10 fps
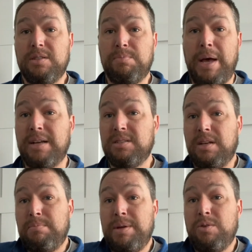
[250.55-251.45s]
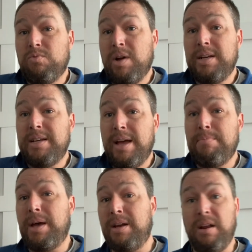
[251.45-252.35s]
Pakistan being run yet
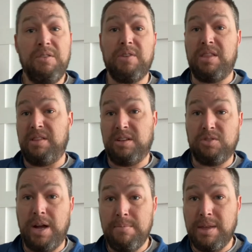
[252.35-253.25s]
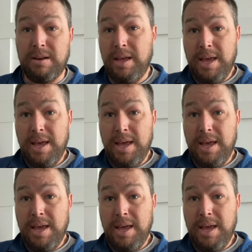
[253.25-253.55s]
by another ethnic tribe that